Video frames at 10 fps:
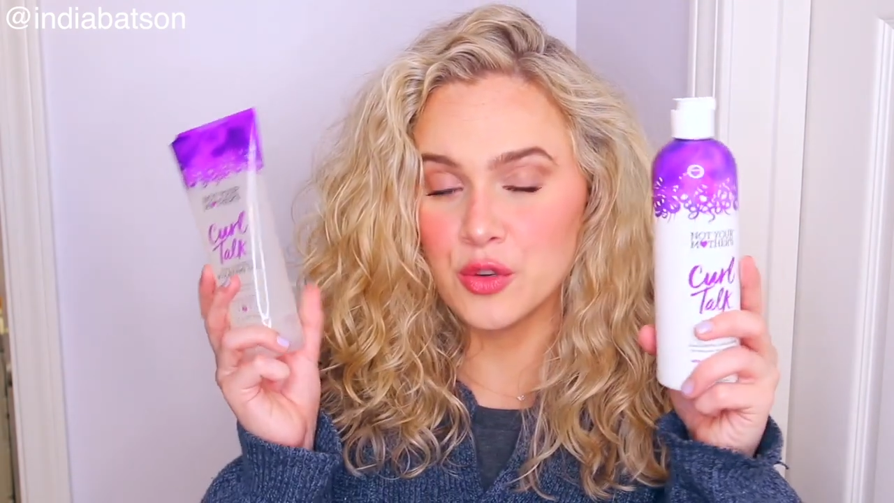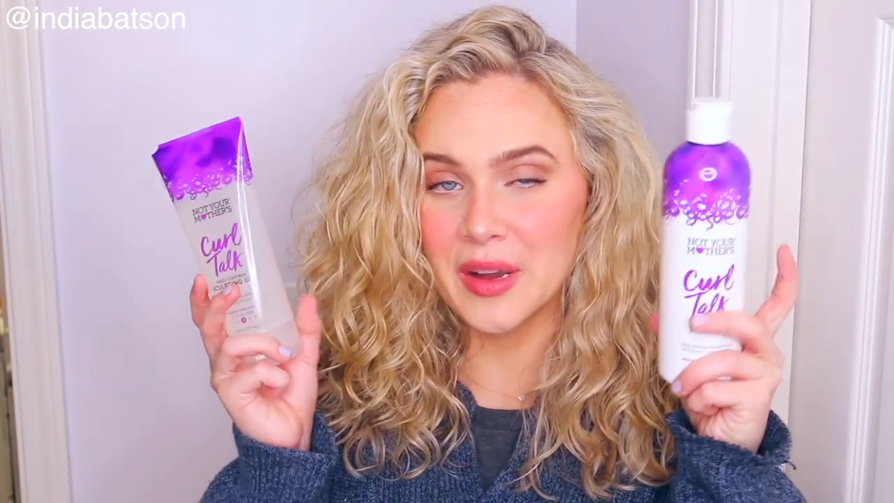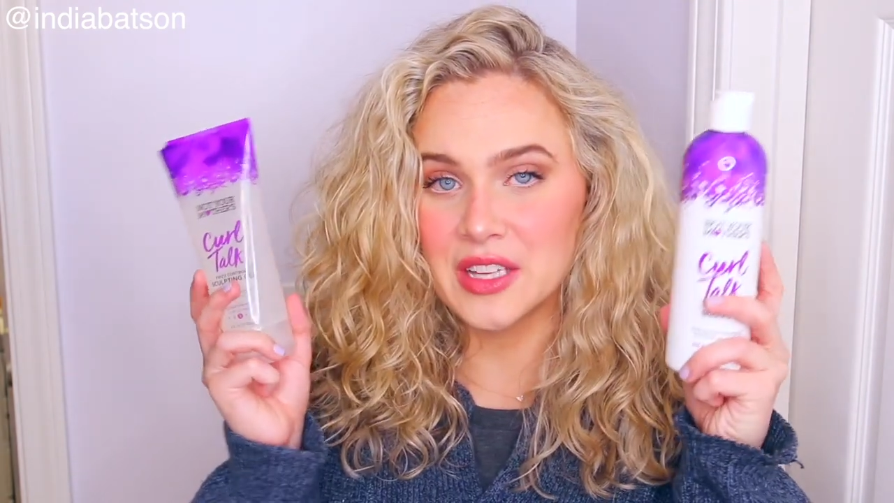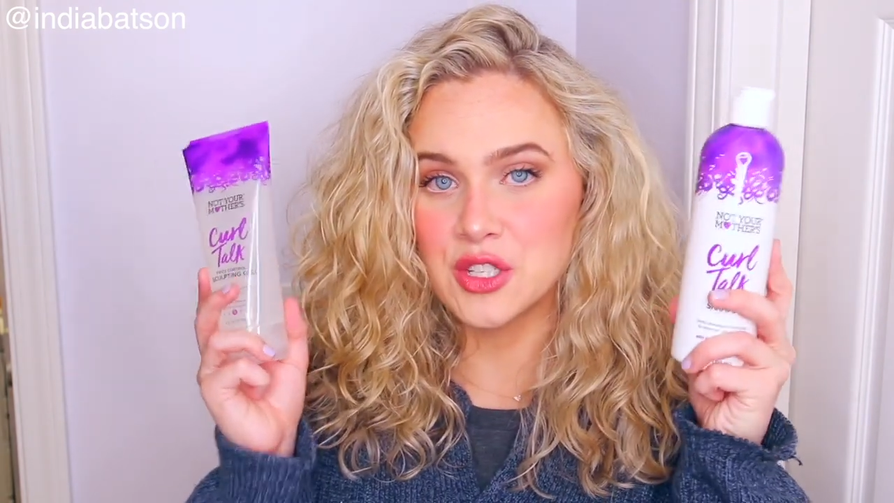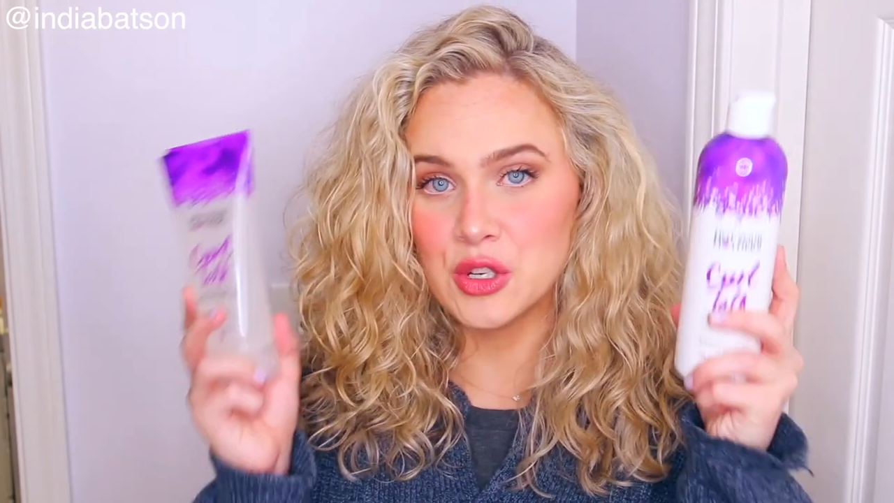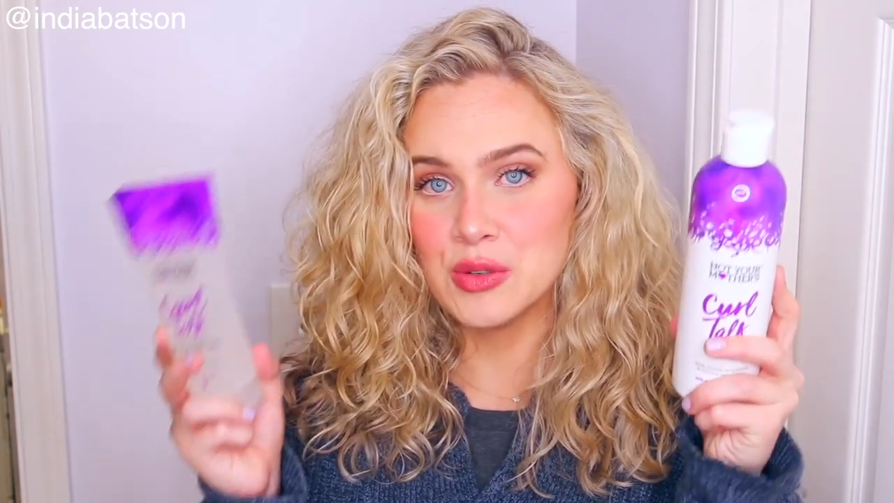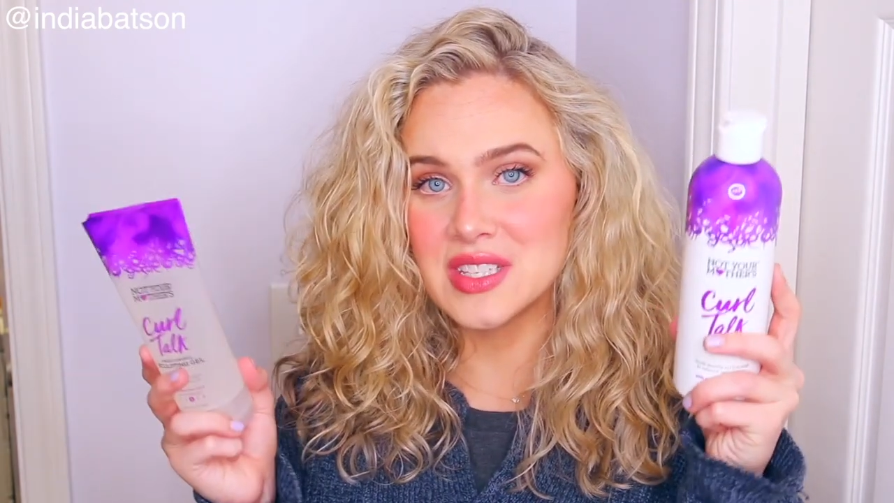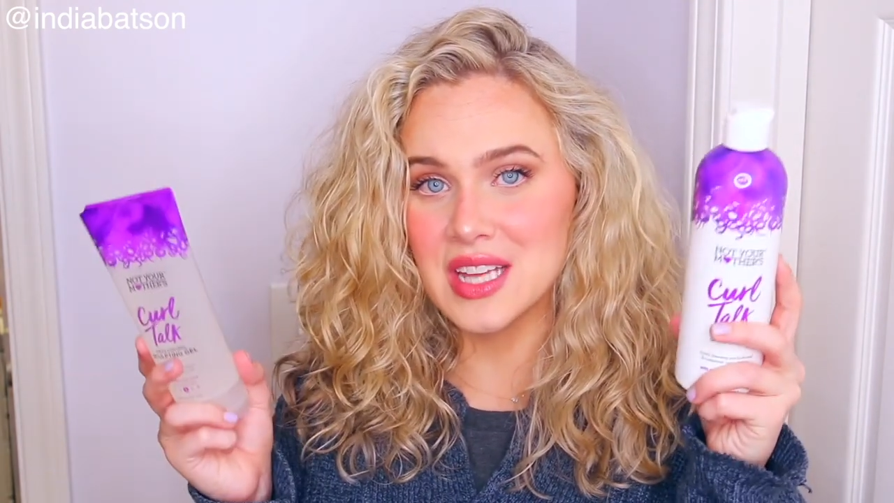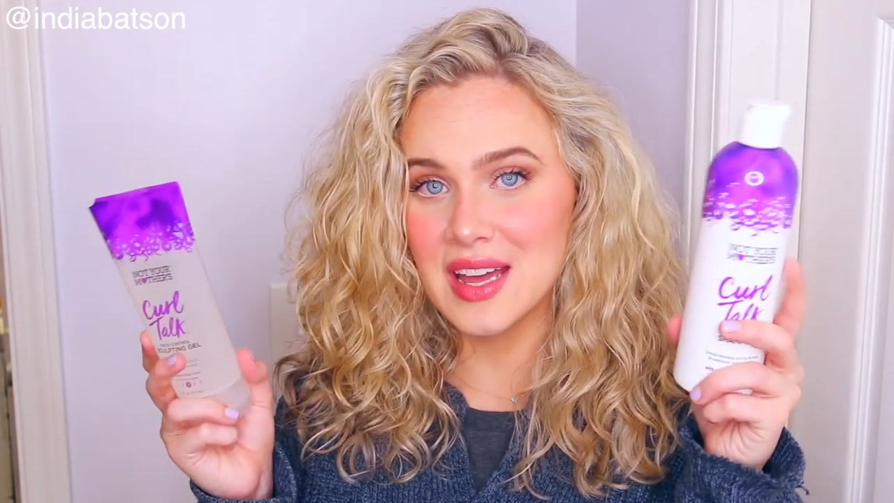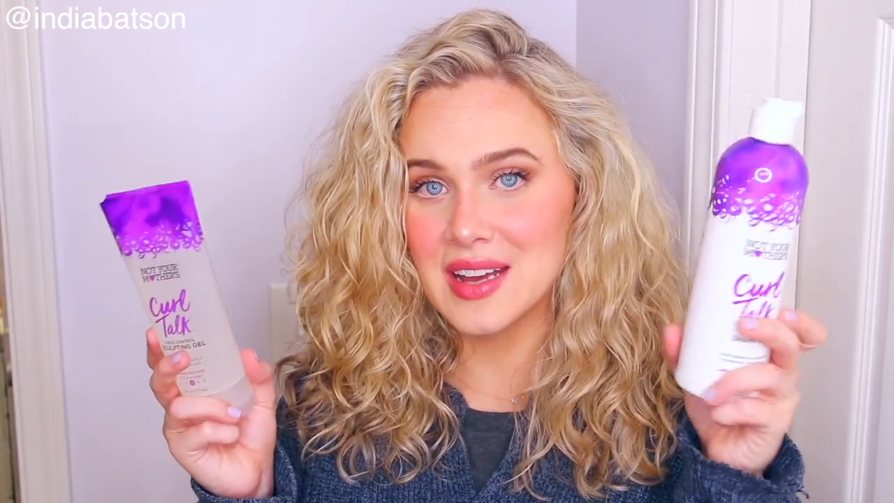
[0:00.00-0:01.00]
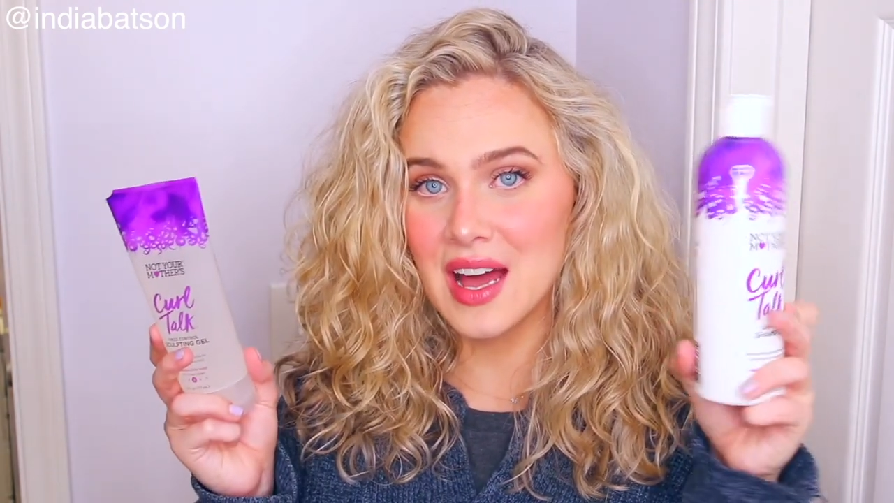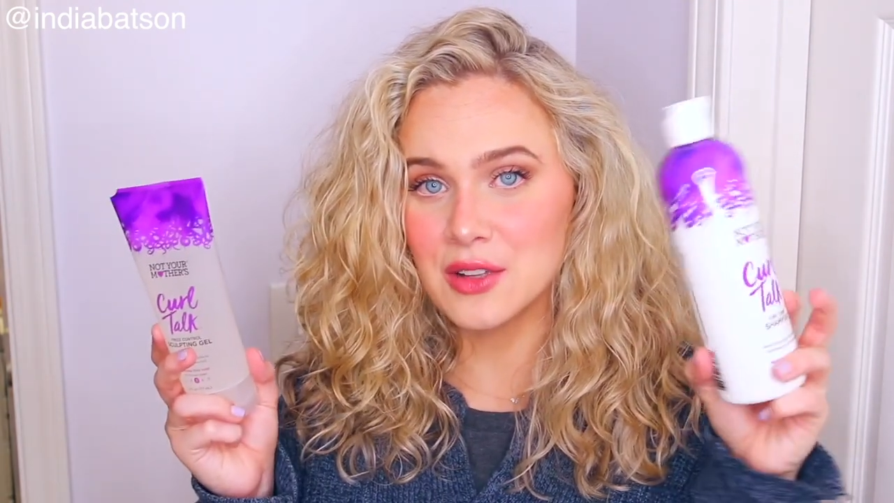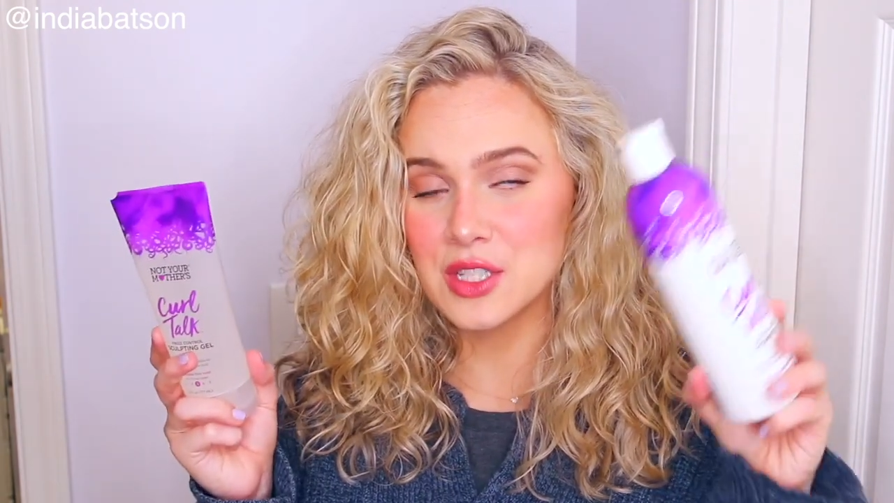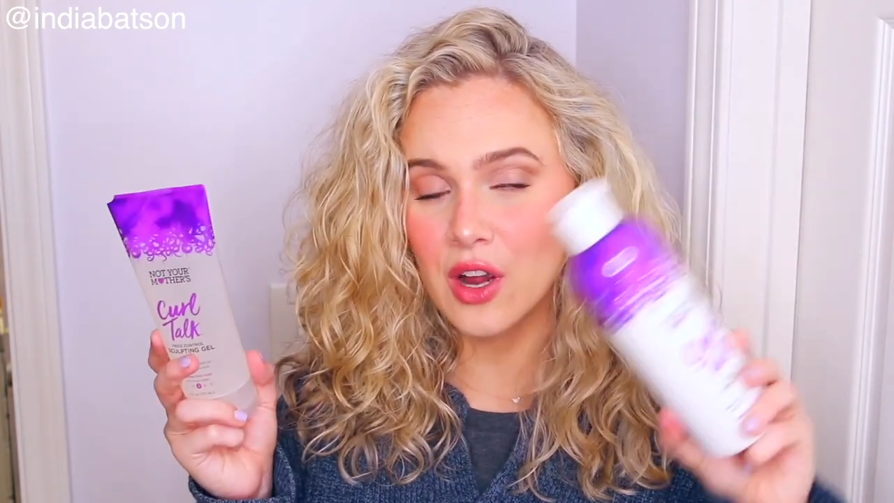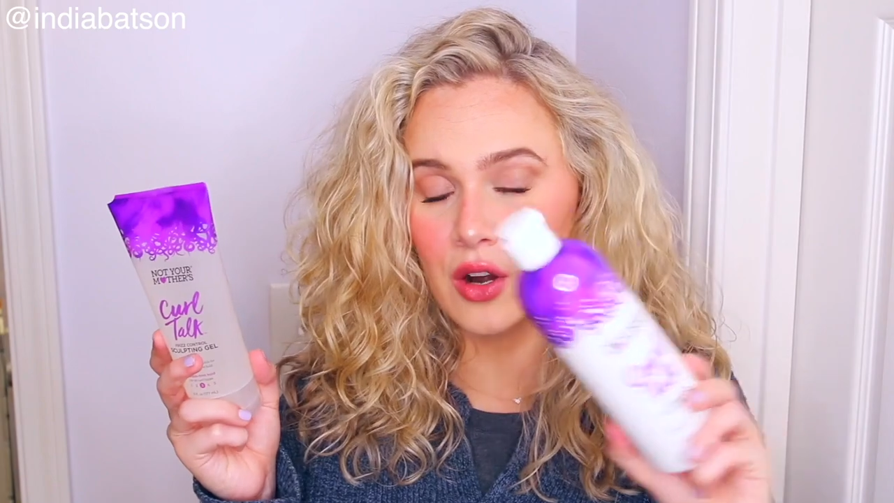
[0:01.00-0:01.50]
my two
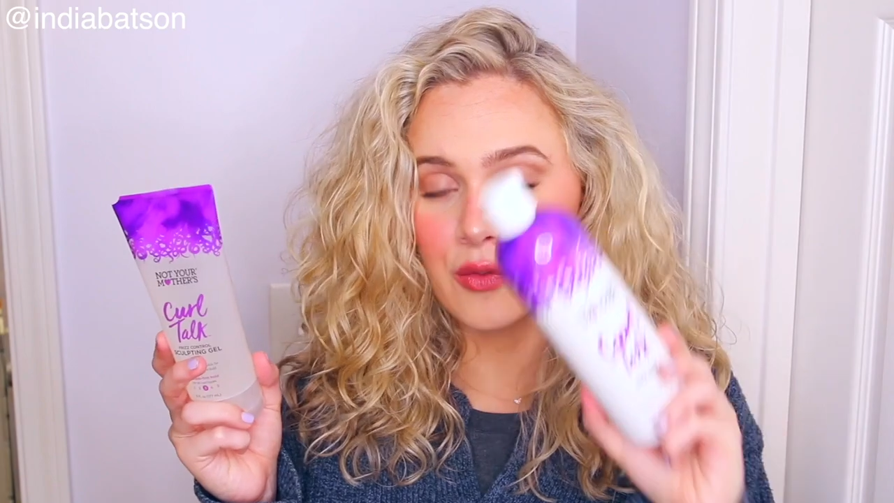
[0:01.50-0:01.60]
standouts are,